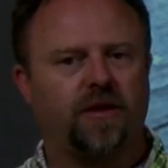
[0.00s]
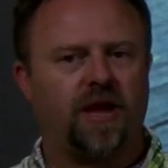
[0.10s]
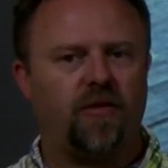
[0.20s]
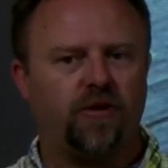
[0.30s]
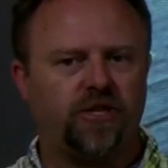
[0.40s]

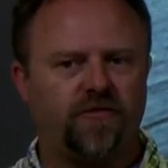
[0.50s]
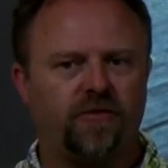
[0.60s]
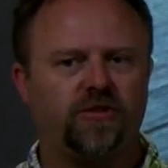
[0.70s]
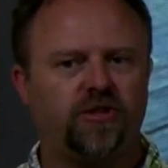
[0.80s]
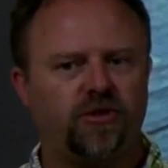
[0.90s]
Now, which of
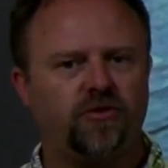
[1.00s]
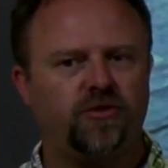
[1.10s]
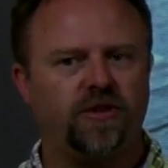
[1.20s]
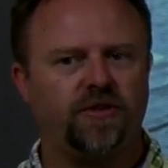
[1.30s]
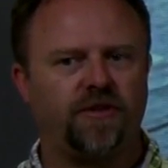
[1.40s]
those two
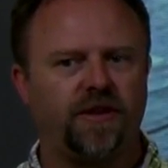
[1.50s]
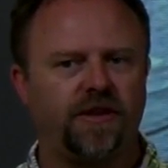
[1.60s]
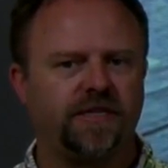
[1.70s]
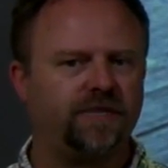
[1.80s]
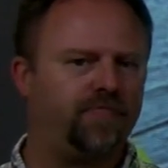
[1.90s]
do you
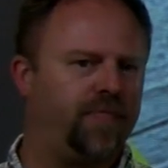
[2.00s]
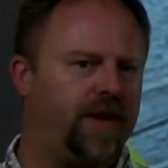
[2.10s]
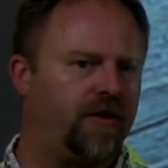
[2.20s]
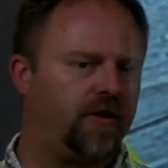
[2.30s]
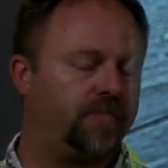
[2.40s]
think is
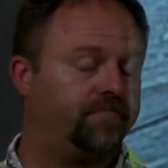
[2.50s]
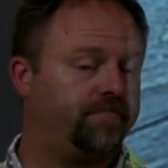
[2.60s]
better?